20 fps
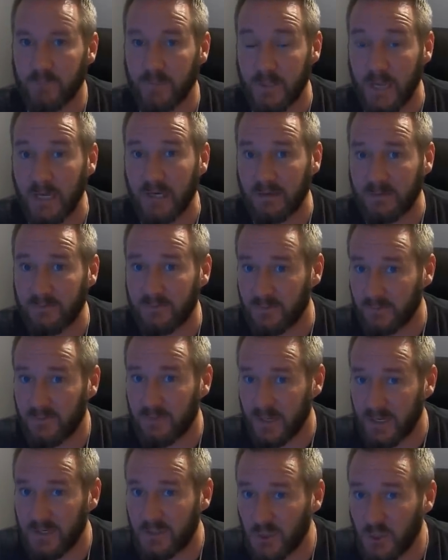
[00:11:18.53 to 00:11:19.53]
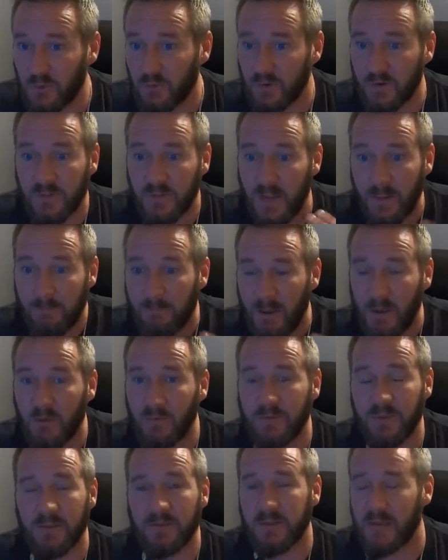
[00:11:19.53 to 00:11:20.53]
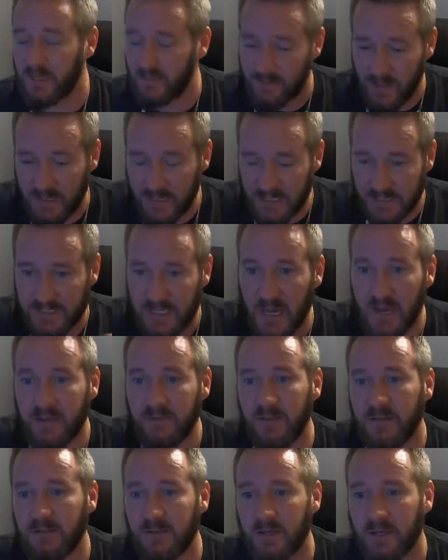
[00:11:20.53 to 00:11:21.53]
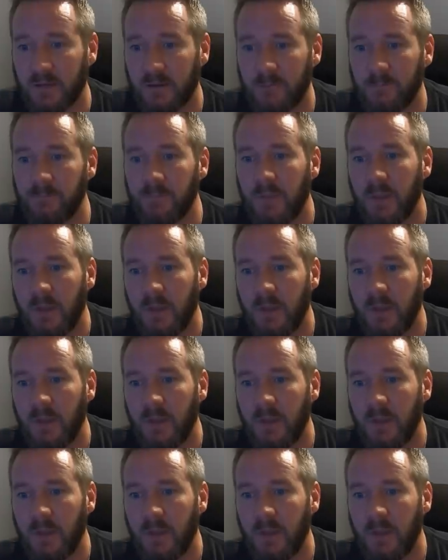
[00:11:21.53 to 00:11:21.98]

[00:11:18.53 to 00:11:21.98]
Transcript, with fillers: Yeah, they do. They build the thing, they design the thing.